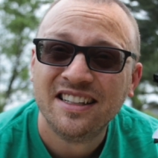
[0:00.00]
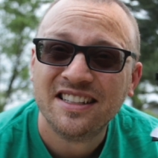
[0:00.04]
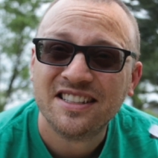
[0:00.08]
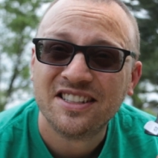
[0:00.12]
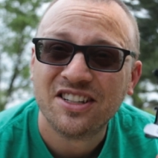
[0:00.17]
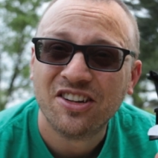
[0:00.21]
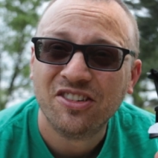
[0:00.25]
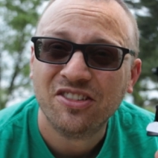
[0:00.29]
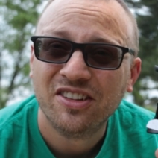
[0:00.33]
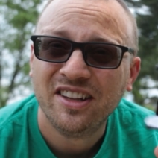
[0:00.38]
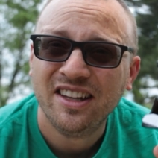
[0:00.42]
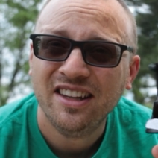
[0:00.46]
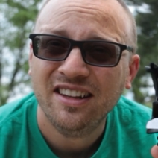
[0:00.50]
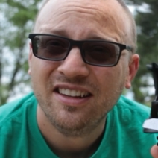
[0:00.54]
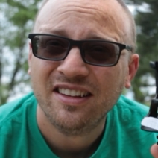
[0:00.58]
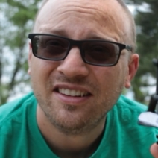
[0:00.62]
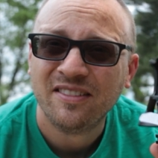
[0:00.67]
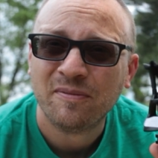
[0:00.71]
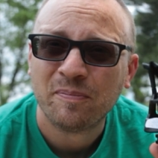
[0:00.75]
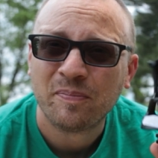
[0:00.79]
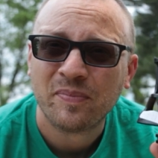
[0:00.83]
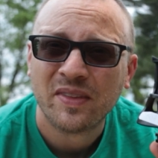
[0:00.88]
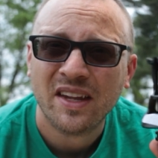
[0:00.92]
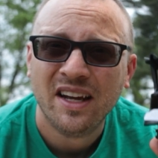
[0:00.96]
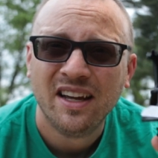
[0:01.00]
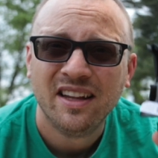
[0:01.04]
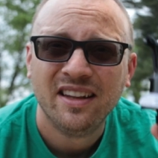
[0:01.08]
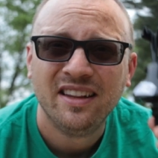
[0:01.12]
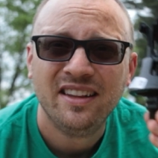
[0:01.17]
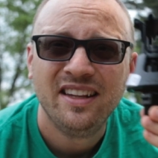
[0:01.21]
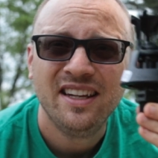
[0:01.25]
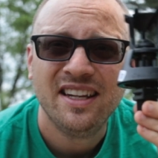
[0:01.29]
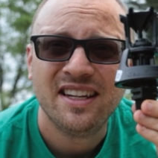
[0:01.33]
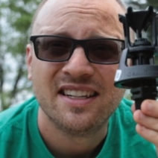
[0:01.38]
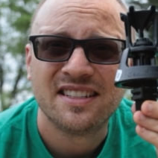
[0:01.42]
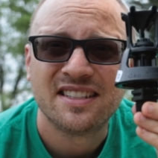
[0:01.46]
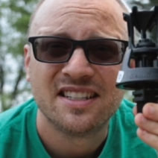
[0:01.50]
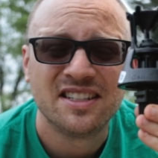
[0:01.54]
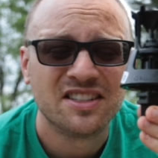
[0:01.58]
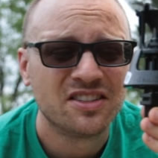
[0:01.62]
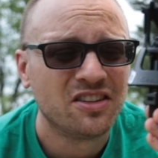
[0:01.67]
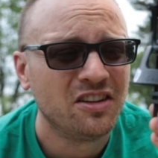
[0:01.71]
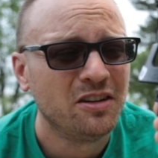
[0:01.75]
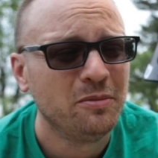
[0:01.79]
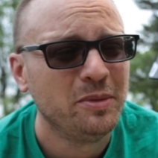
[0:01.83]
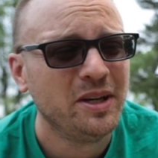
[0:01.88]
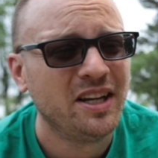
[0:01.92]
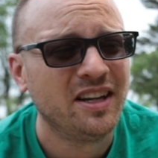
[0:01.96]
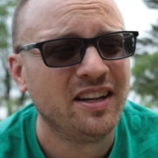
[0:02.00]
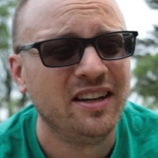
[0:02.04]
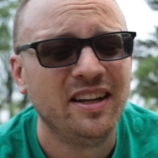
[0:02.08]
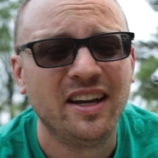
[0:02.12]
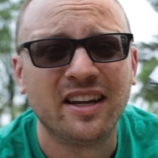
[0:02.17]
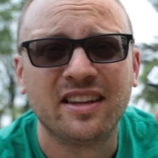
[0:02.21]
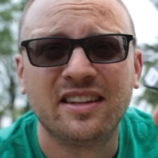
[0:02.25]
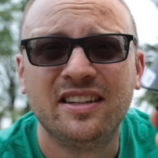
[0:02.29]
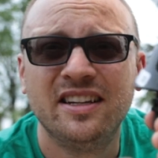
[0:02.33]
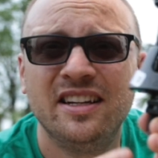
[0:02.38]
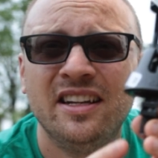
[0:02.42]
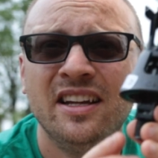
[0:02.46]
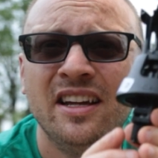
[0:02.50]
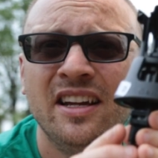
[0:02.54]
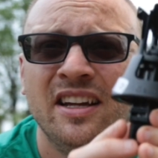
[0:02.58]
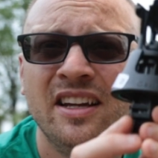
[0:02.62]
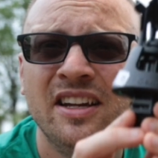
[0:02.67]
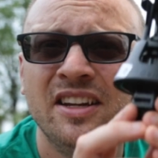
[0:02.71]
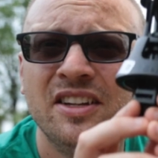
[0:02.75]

So this is going to be connected